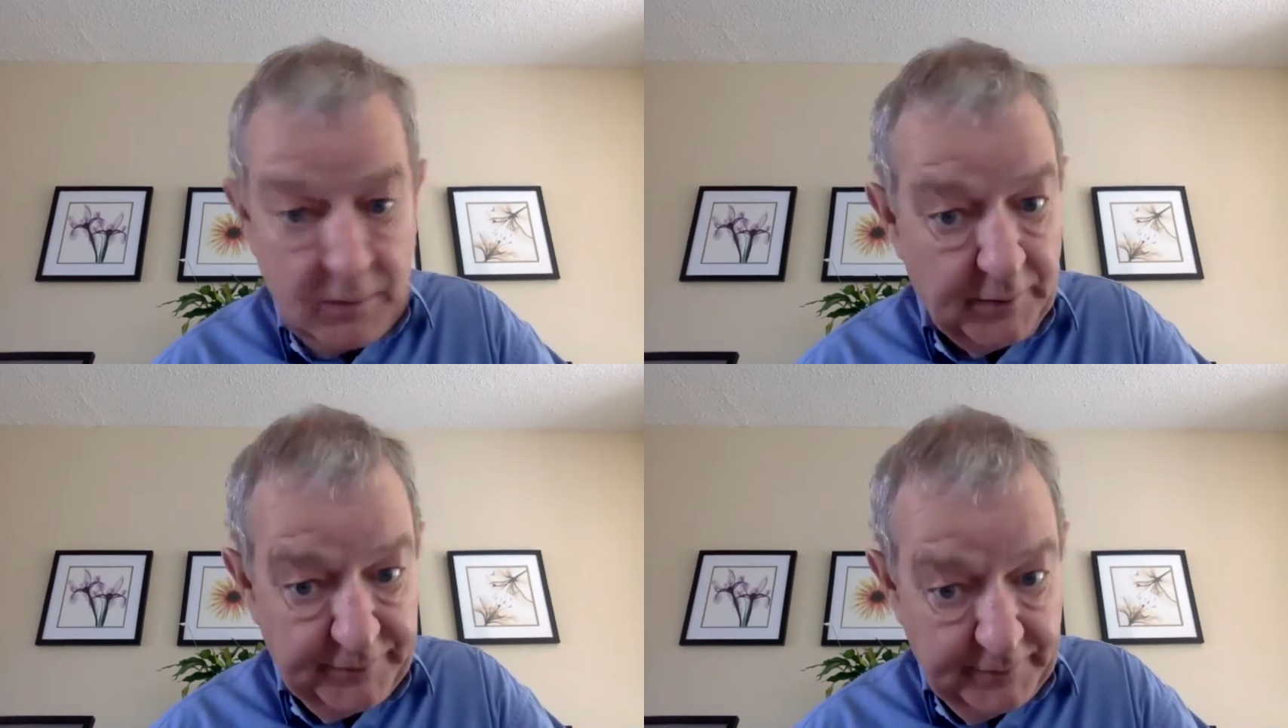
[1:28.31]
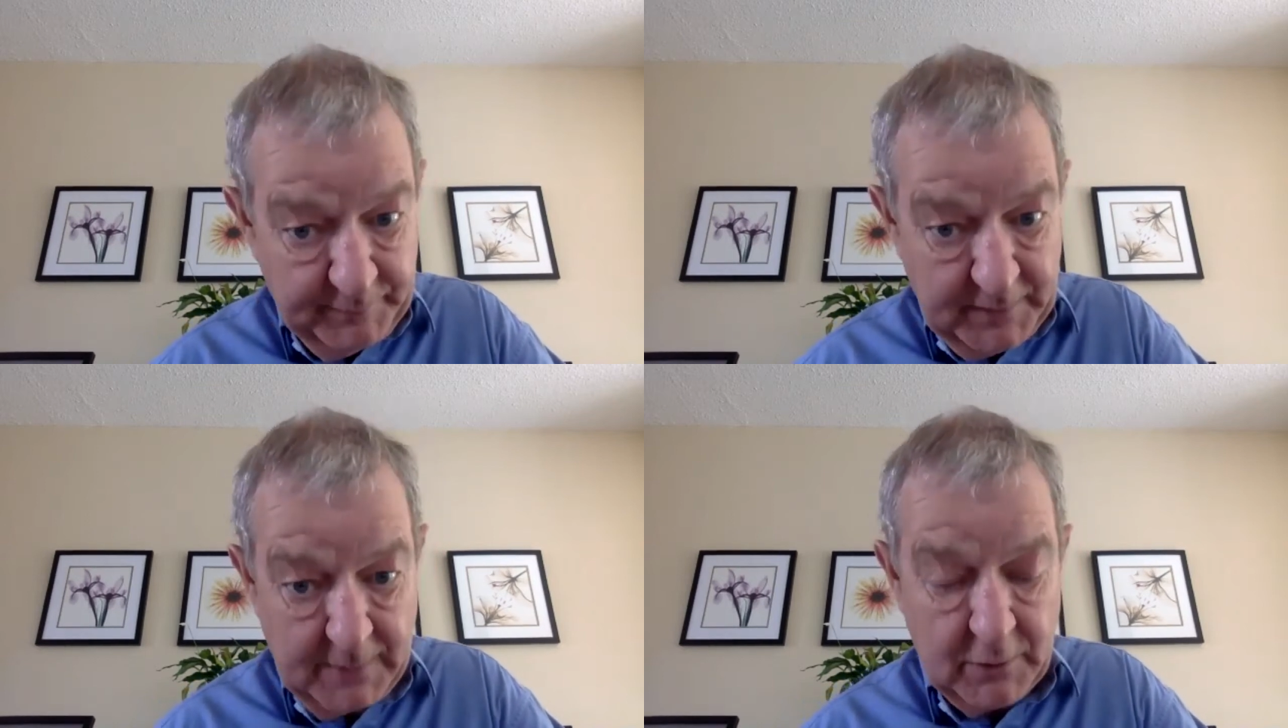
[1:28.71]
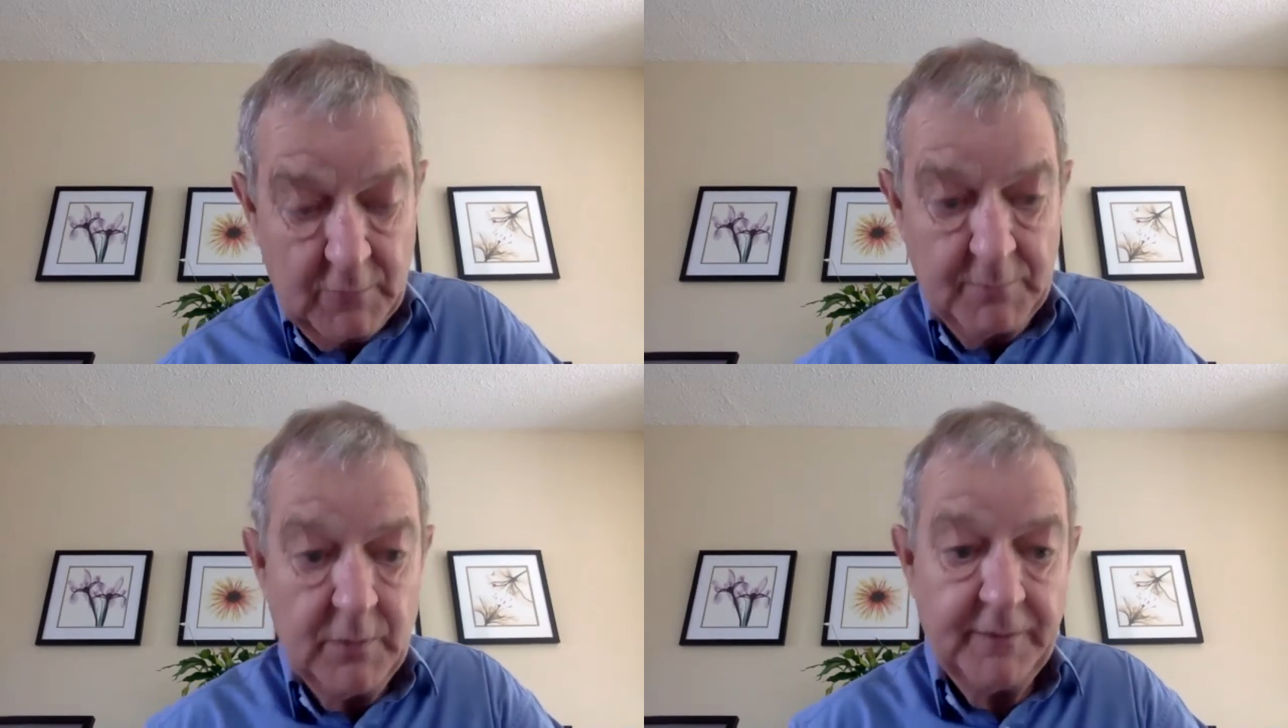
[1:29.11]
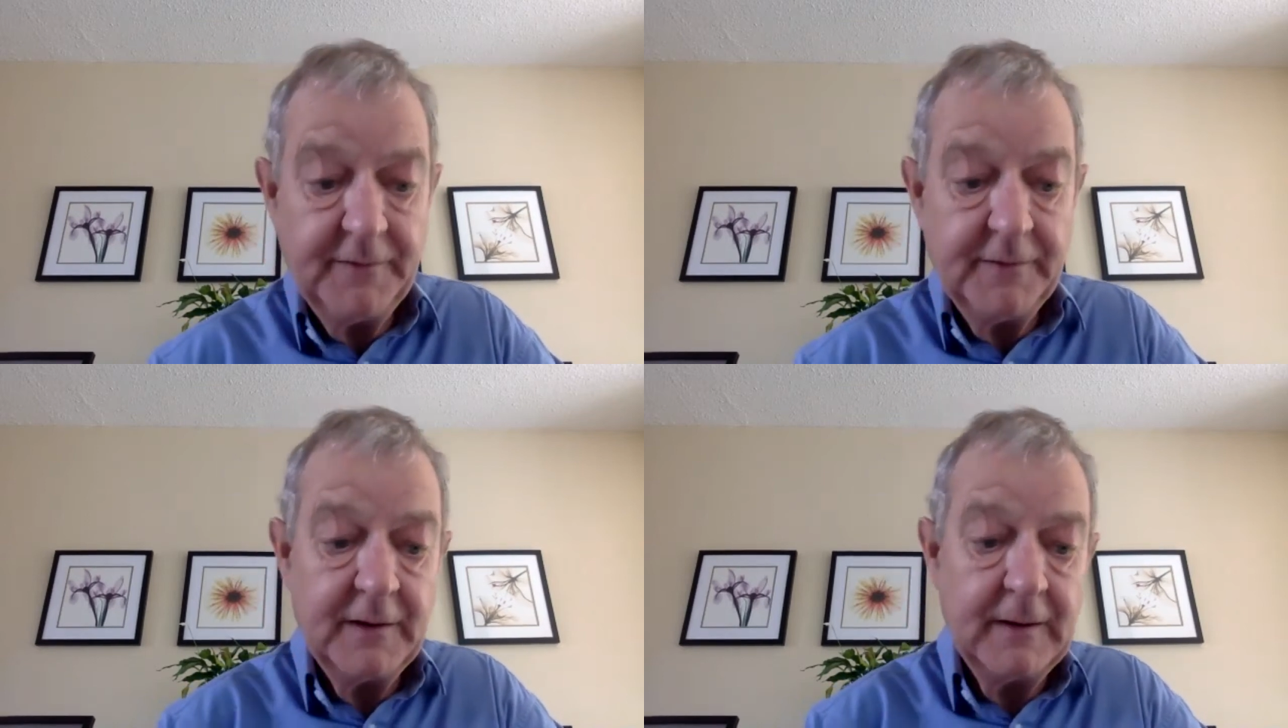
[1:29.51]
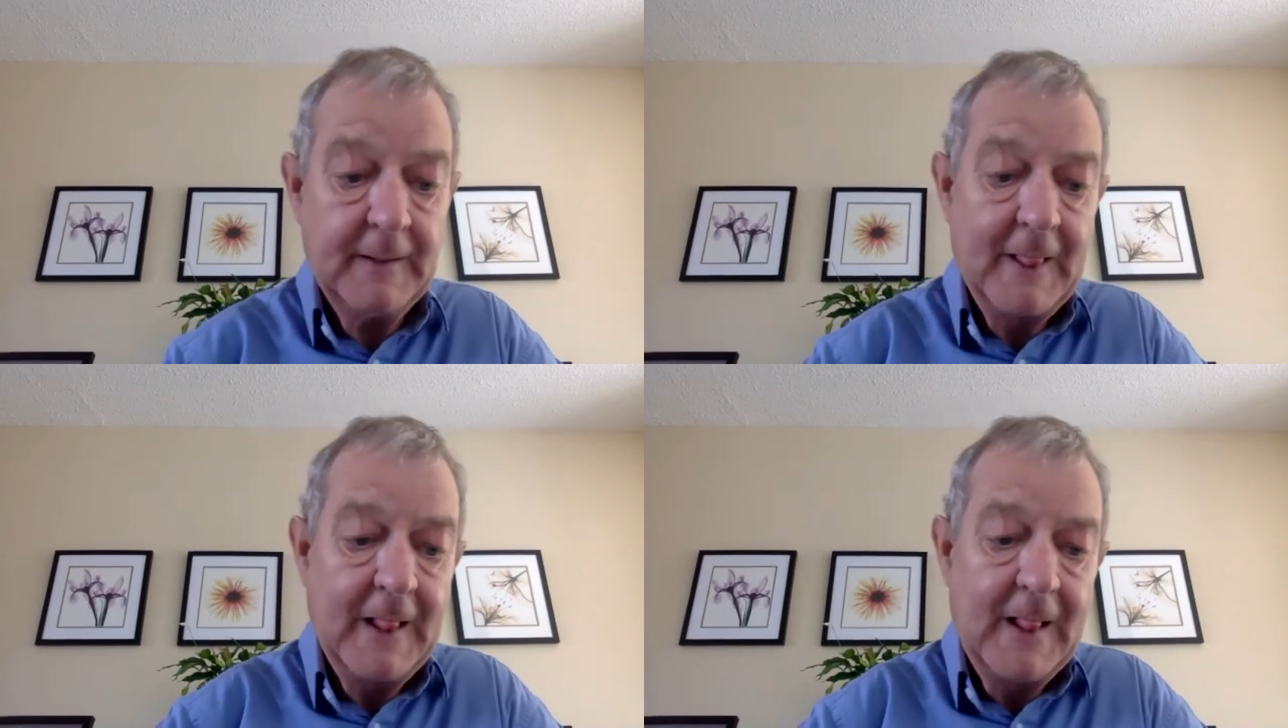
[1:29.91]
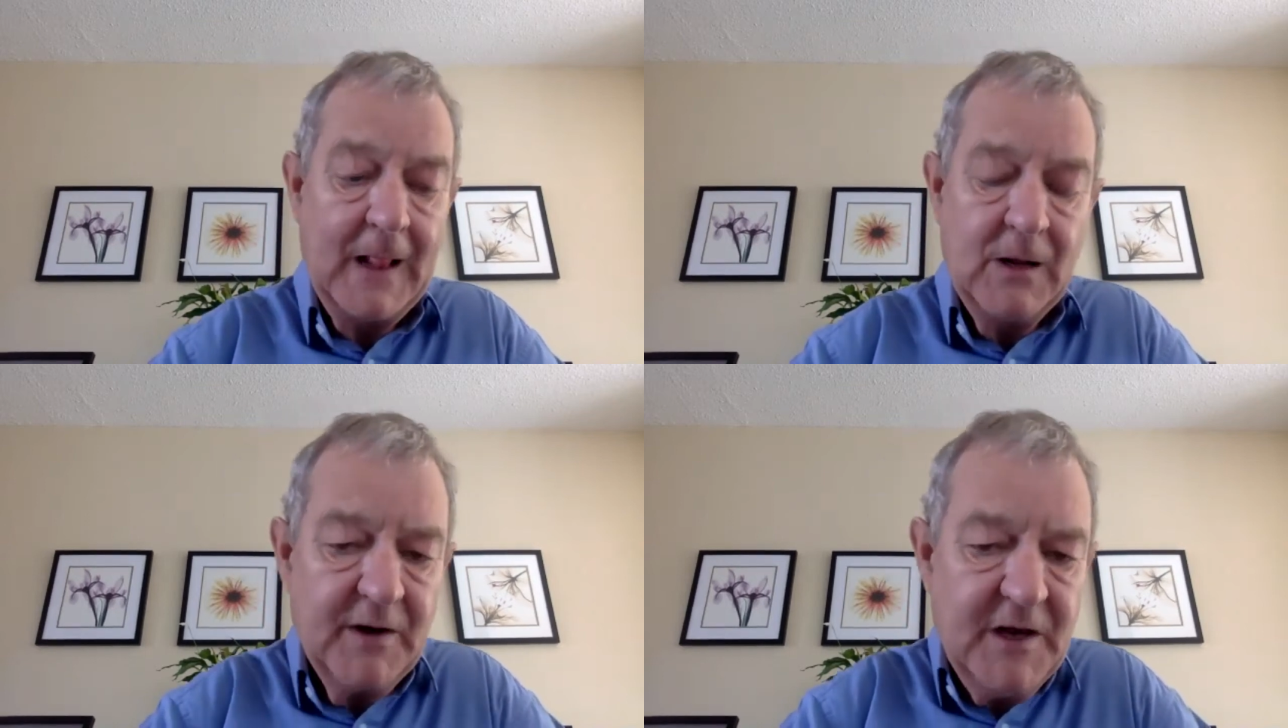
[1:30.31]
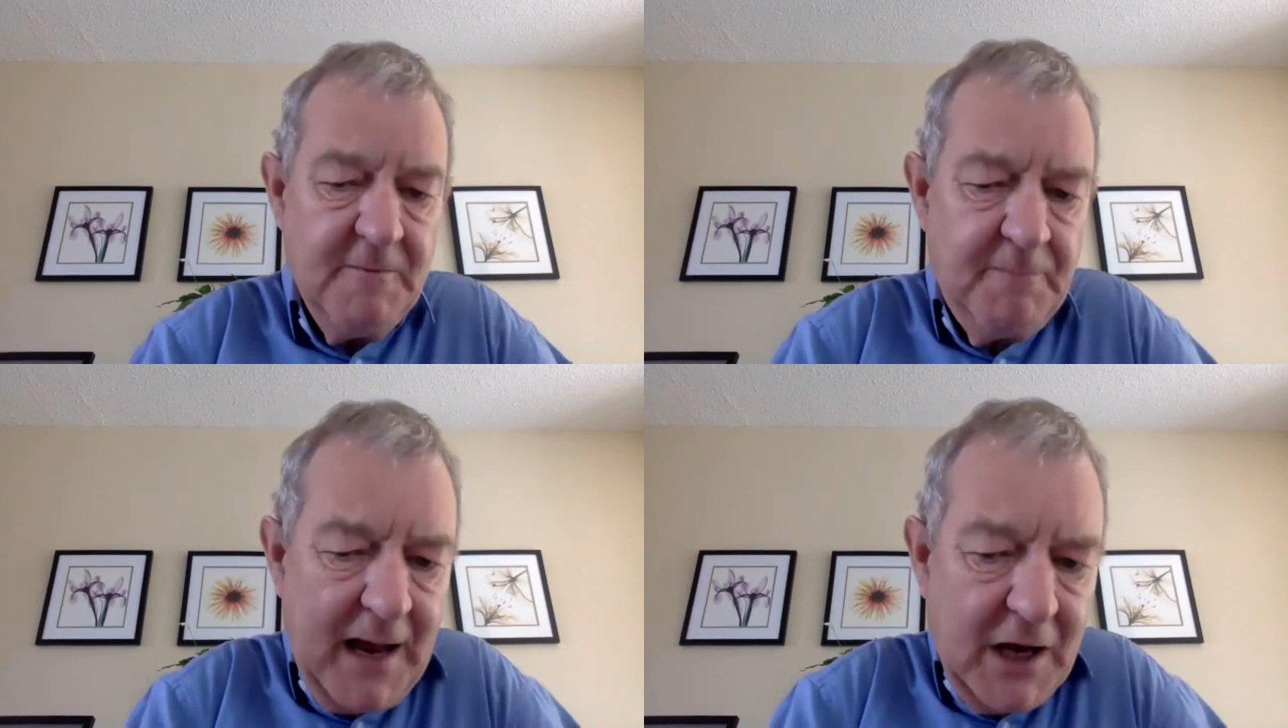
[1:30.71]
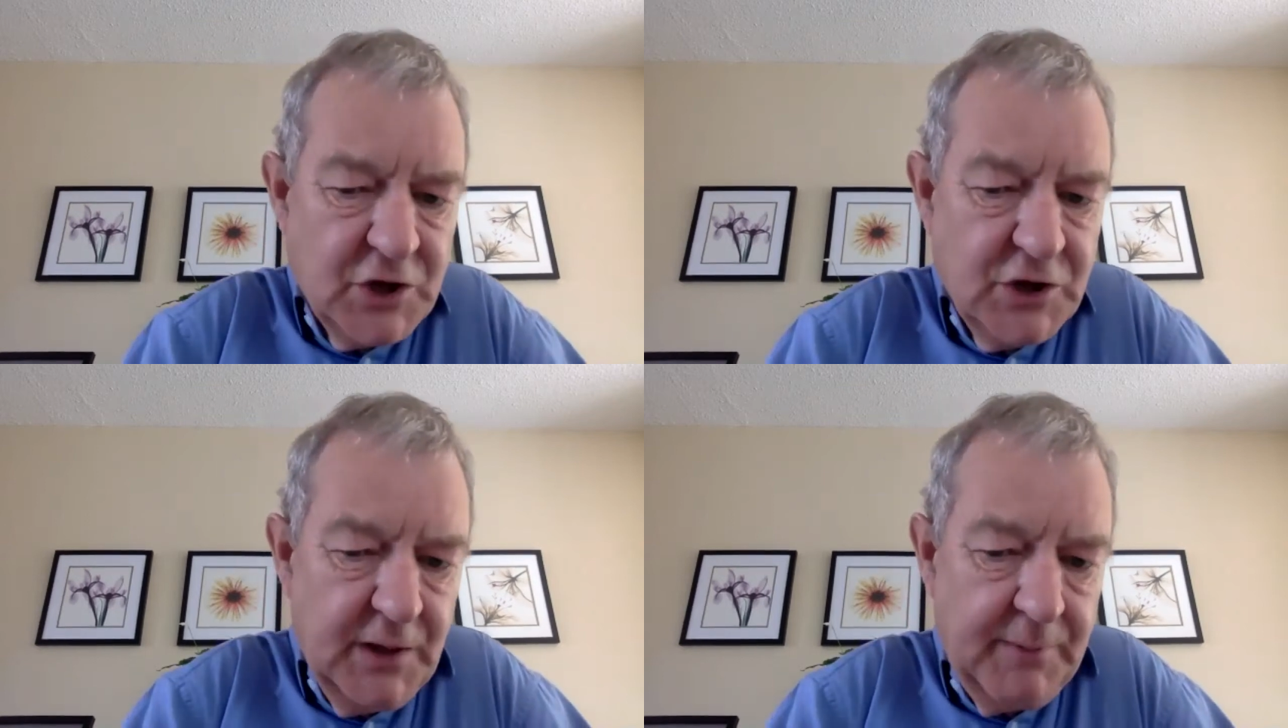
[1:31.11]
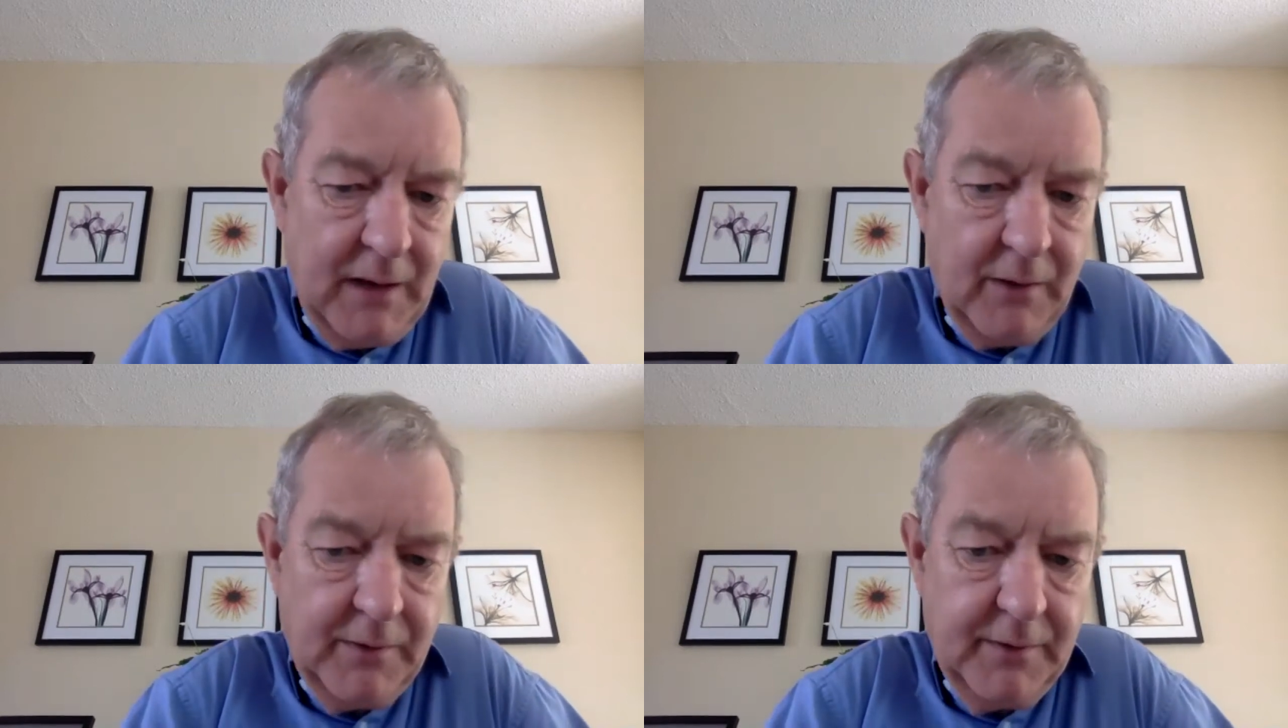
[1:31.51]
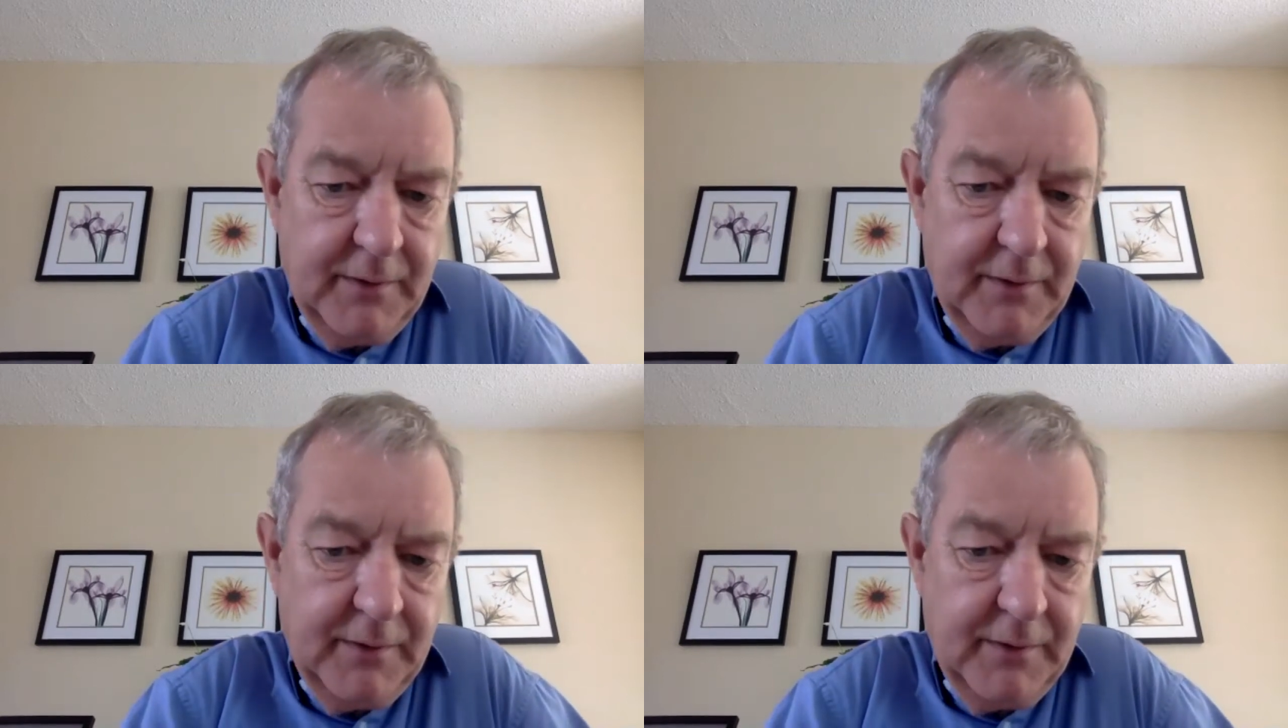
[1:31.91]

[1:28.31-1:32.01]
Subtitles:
because this became a community thing, what are you passionate about?